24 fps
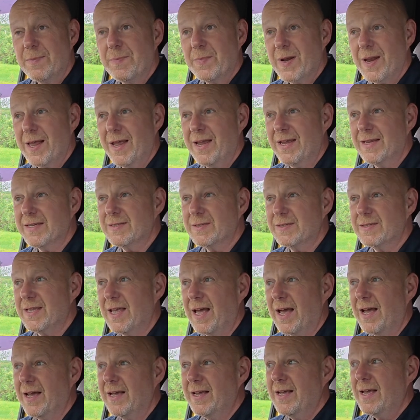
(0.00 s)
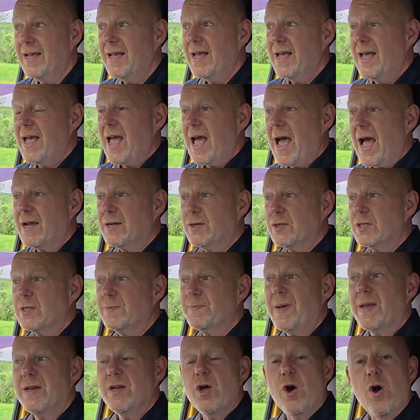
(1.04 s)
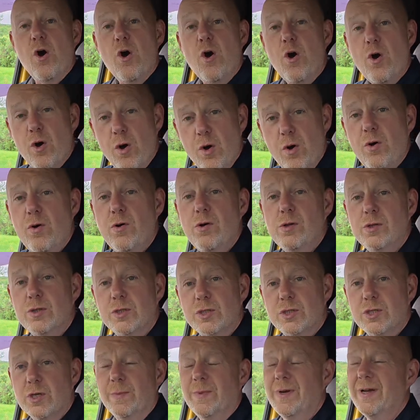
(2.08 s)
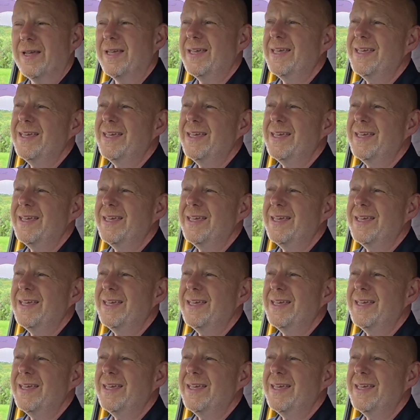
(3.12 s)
a place that I could spend a whole summer,